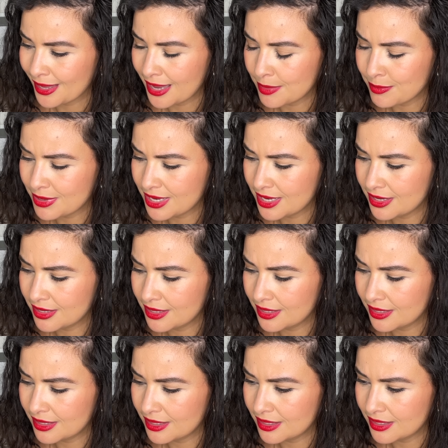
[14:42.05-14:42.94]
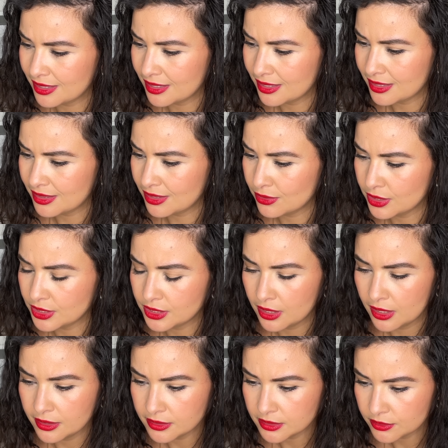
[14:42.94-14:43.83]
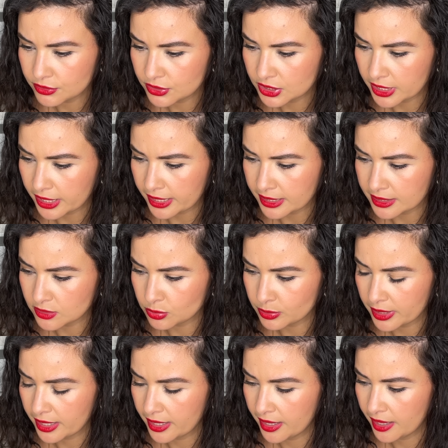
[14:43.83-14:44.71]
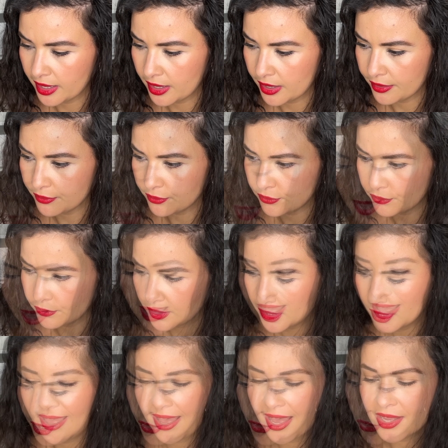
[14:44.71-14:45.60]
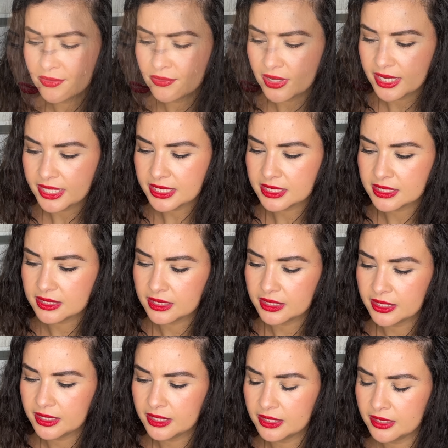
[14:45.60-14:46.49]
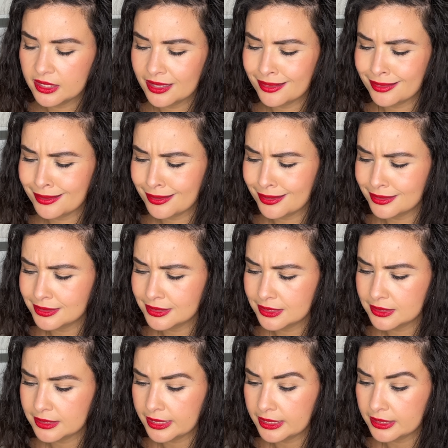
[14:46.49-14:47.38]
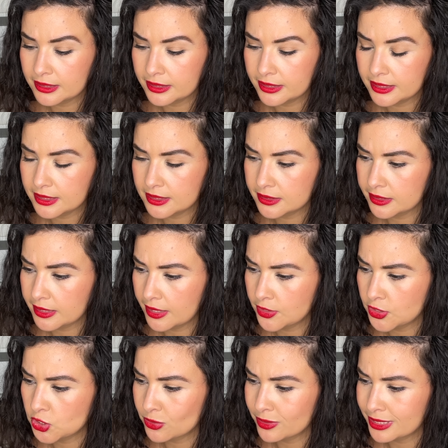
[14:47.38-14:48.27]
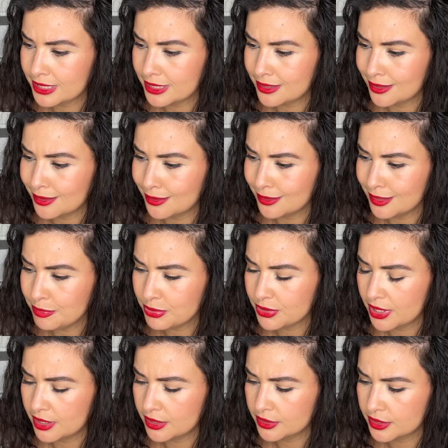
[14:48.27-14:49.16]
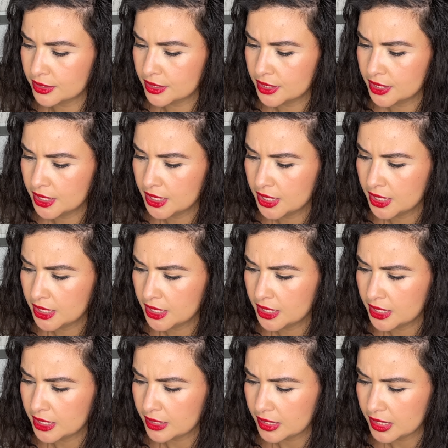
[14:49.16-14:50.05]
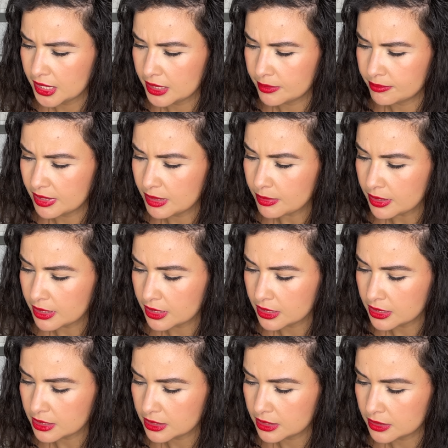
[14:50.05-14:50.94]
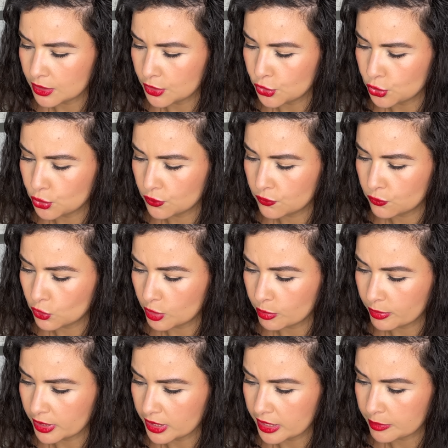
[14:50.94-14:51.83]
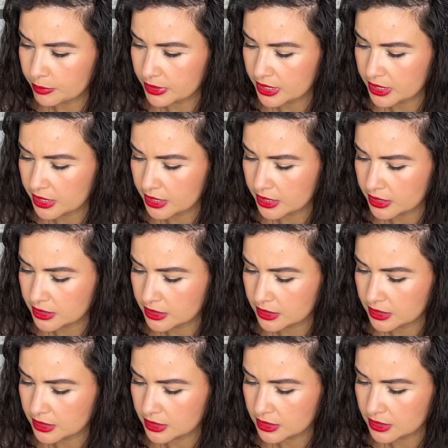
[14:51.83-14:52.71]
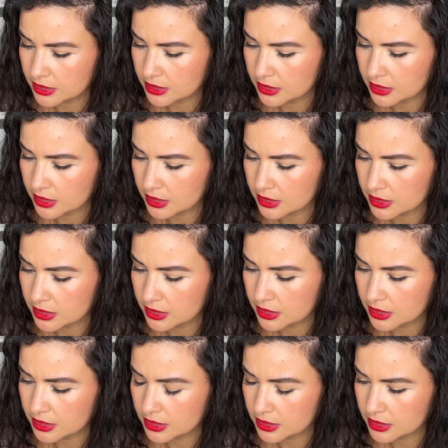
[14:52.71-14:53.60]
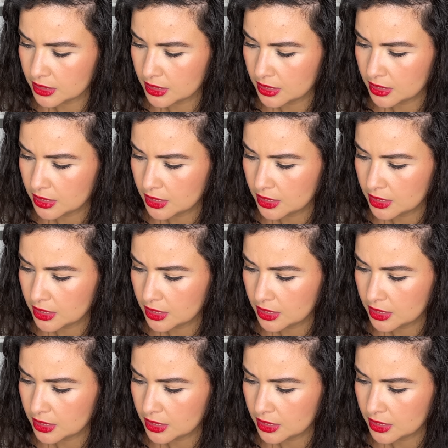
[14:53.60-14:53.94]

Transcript: I mean, there are tons of shades. We have, have I seen the insanely saturated lip color? maybe this is a new formula because this doesn't